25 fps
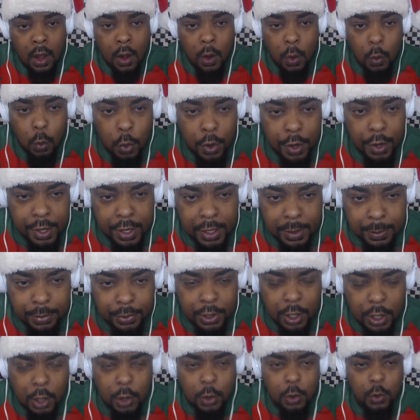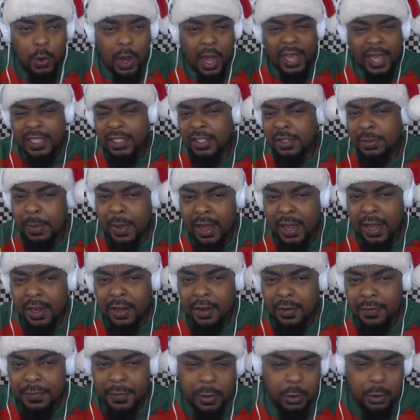What up, though? Heist man, the
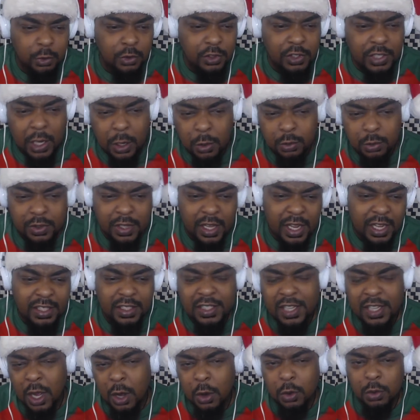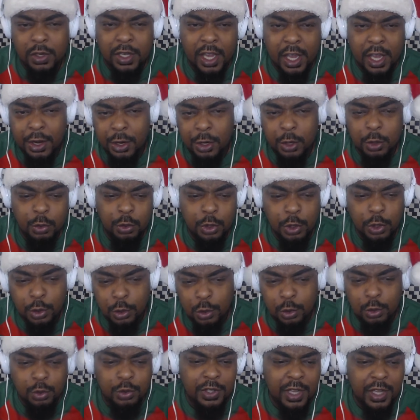foe, talk that talk, ghetto
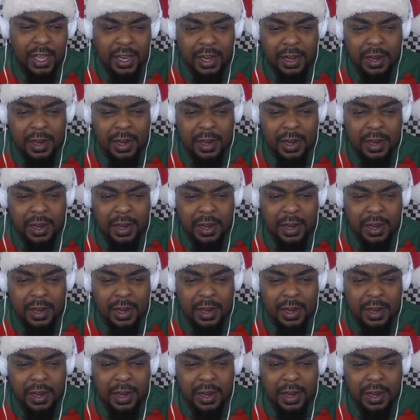news and